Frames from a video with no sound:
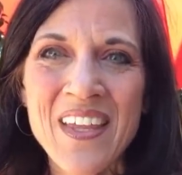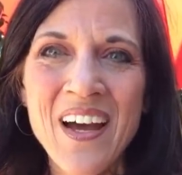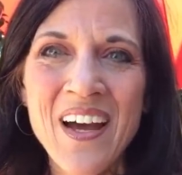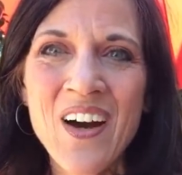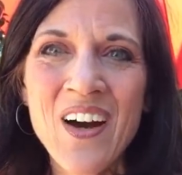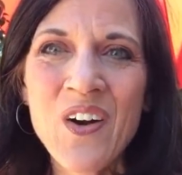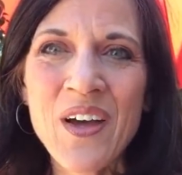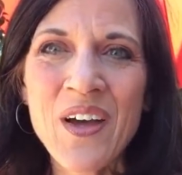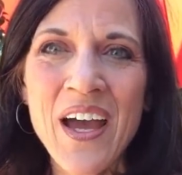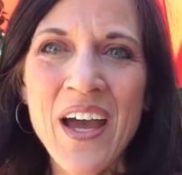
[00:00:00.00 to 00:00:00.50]

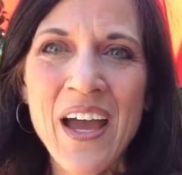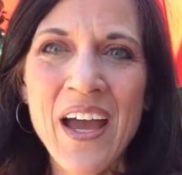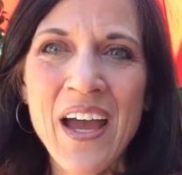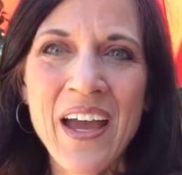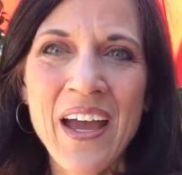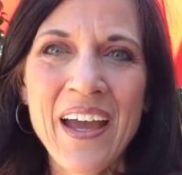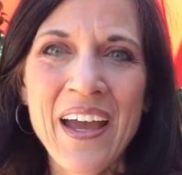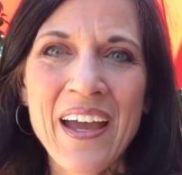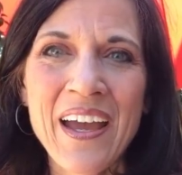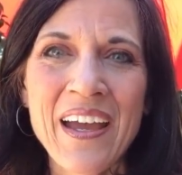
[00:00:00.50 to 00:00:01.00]

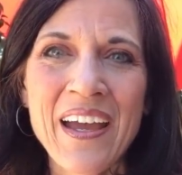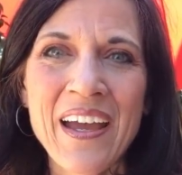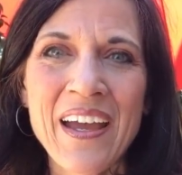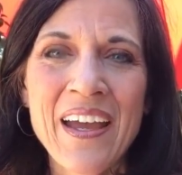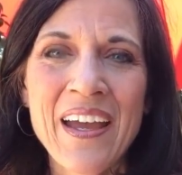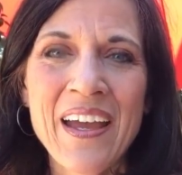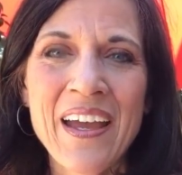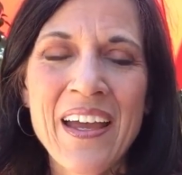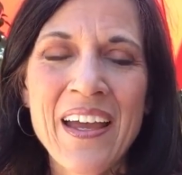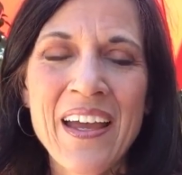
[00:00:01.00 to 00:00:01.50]
Okay.
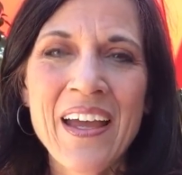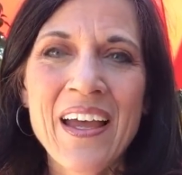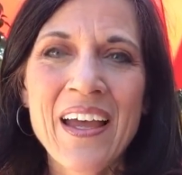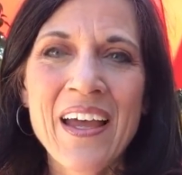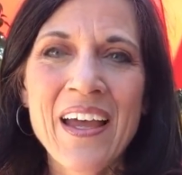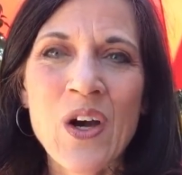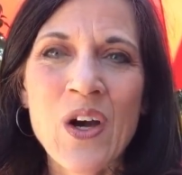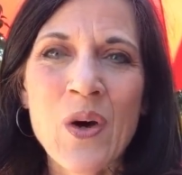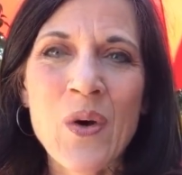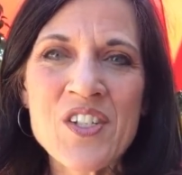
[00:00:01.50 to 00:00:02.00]

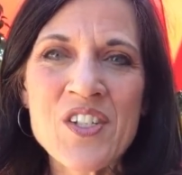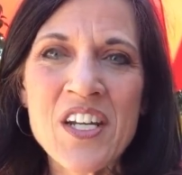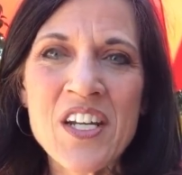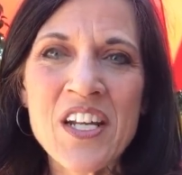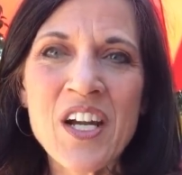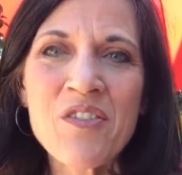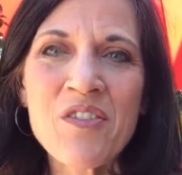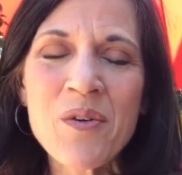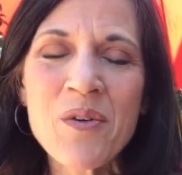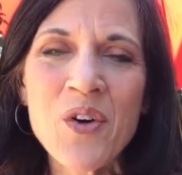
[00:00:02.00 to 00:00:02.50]
Question
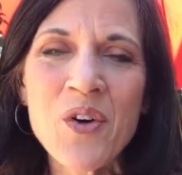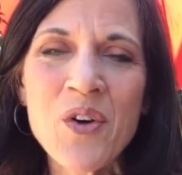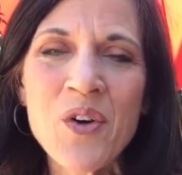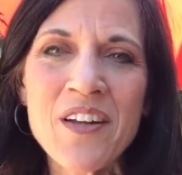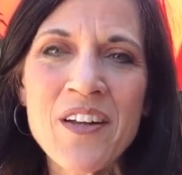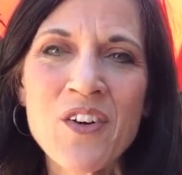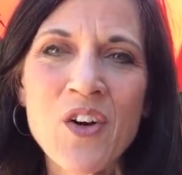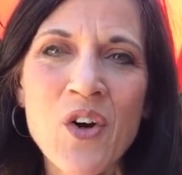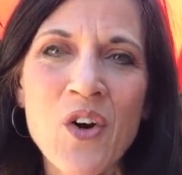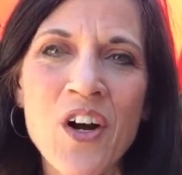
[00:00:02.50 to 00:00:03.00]
here from
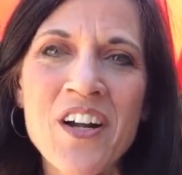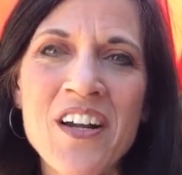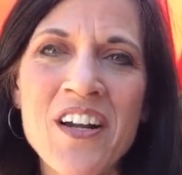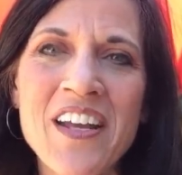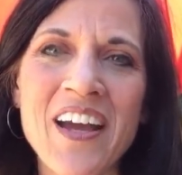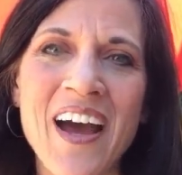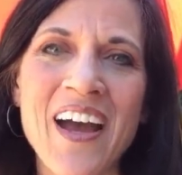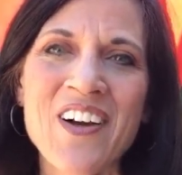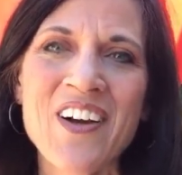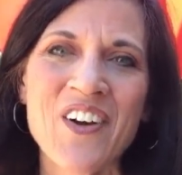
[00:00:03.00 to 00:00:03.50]
Creative
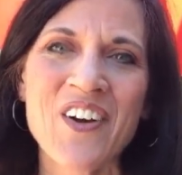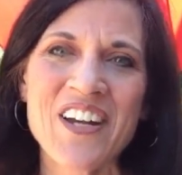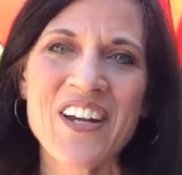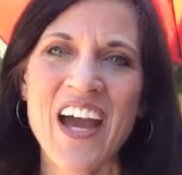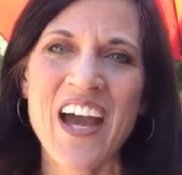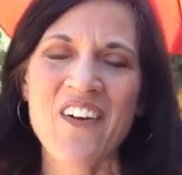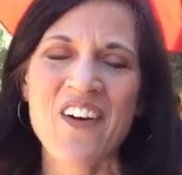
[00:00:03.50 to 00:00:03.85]
Courtney. Hi, Courtney.